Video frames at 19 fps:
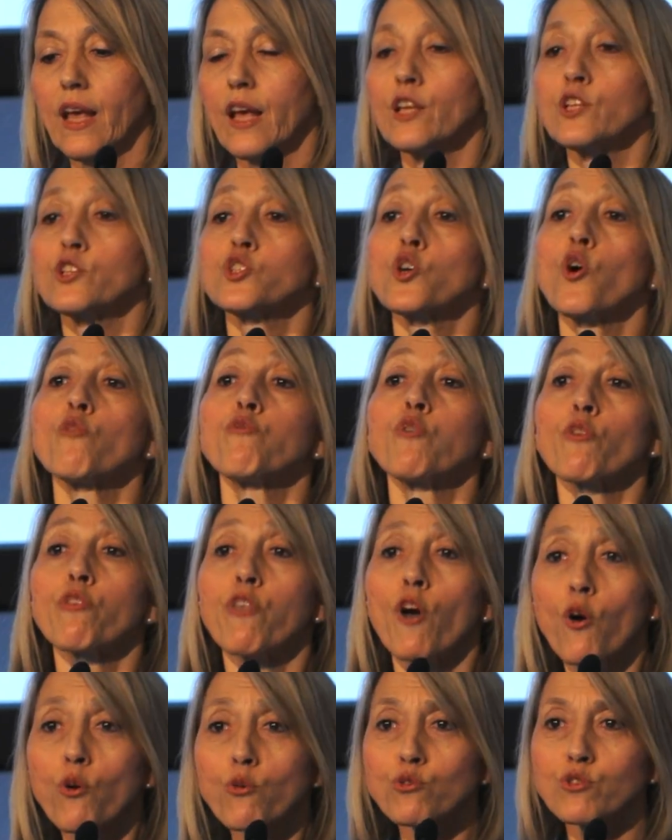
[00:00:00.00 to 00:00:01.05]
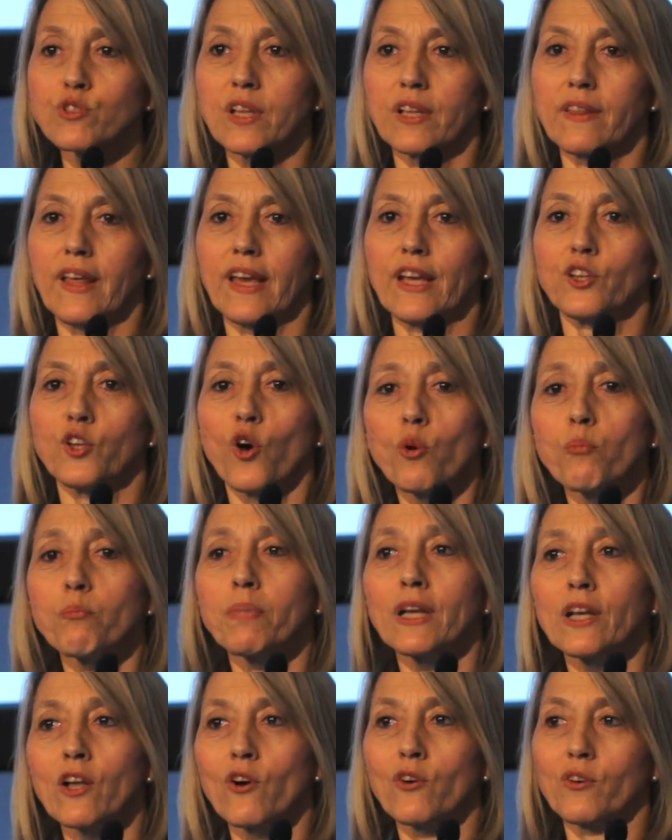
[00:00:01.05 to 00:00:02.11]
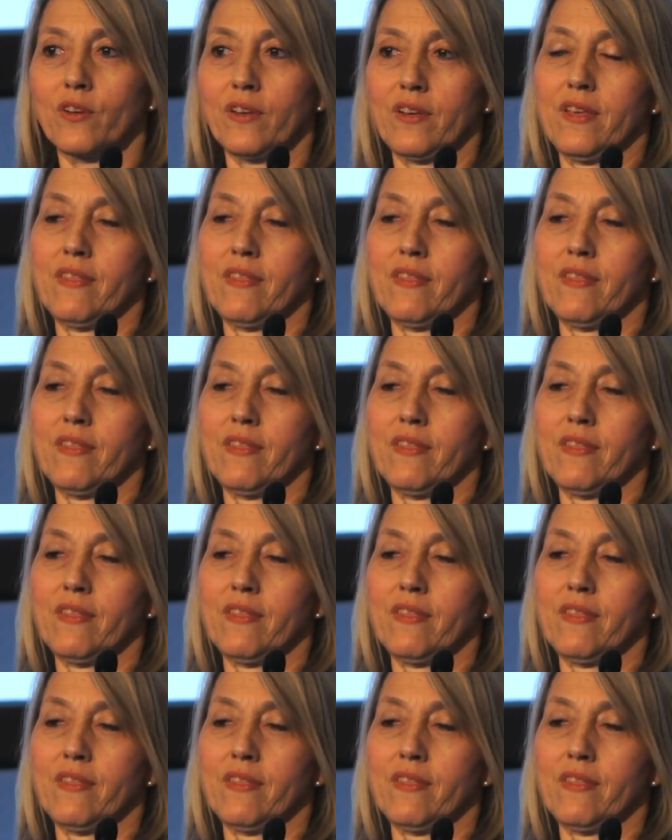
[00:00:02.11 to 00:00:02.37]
So for those that they don't belong